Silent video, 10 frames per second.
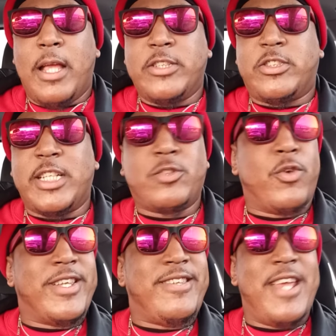It's just
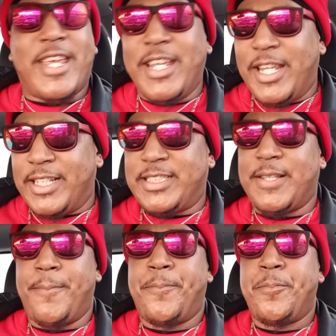
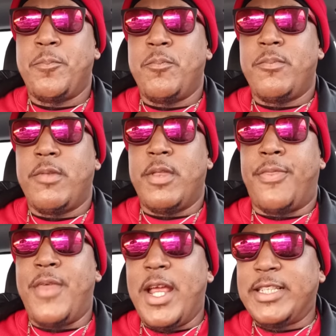ridiculous
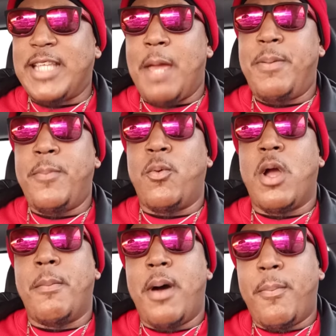the things that people
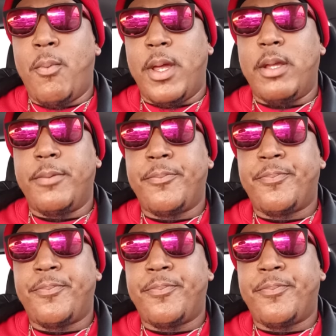come up with.